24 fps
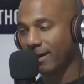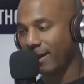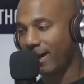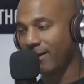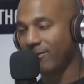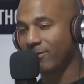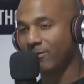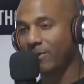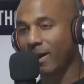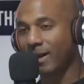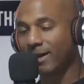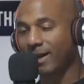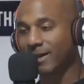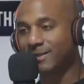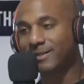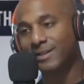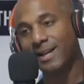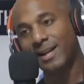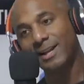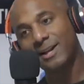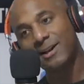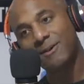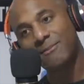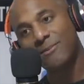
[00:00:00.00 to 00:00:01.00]
Everybody nice.
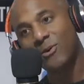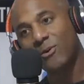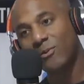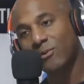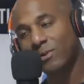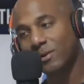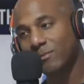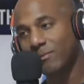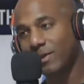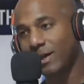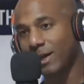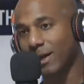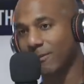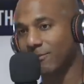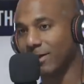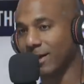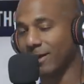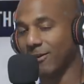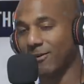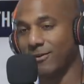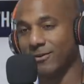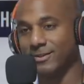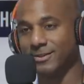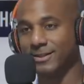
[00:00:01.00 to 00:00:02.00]
She's like, come on with me. I'm
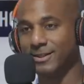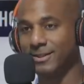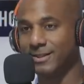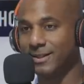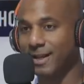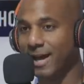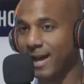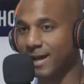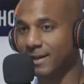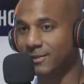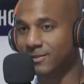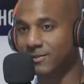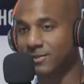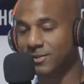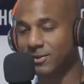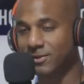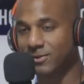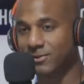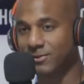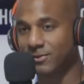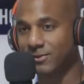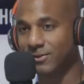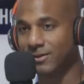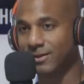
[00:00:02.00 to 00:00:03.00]
like, oh, she's nice
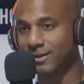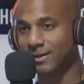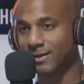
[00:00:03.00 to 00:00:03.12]
too.